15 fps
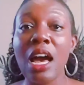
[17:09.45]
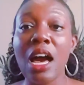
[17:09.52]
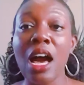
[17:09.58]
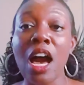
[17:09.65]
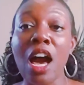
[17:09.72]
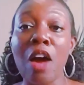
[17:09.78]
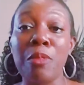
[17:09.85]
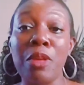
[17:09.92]

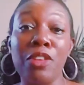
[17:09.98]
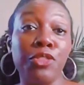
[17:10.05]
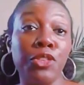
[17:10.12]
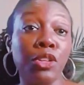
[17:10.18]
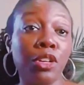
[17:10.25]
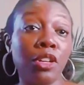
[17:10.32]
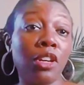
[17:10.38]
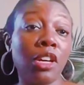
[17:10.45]
Um, if
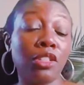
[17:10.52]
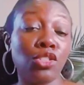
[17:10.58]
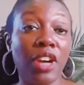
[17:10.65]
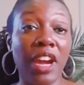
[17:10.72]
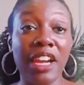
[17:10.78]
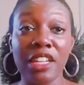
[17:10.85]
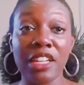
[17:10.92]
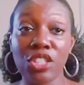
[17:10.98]
you're
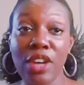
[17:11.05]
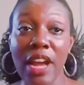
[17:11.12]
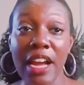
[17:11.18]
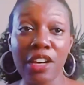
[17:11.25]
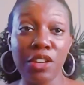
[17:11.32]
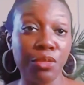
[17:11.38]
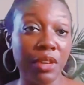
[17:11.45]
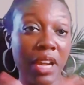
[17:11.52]
trying to
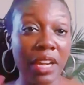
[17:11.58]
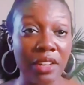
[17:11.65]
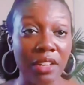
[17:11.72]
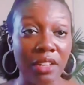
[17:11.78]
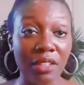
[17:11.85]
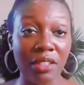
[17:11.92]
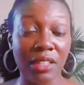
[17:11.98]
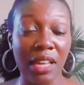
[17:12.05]
attract
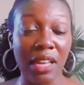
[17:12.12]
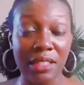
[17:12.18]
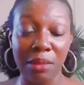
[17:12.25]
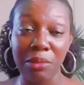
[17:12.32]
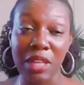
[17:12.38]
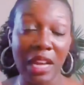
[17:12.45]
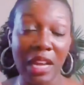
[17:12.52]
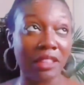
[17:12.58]
creators, that's
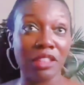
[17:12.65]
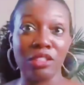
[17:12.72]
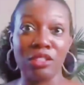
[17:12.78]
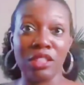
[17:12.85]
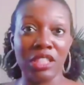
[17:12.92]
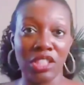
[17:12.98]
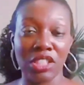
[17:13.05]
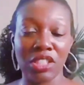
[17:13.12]
something I
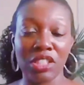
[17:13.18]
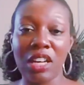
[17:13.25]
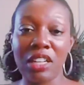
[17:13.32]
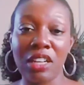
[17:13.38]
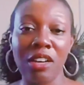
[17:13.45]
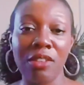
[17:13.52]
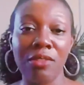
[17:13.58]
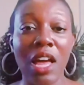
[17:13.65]
literally just thought
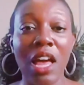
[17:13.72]
of.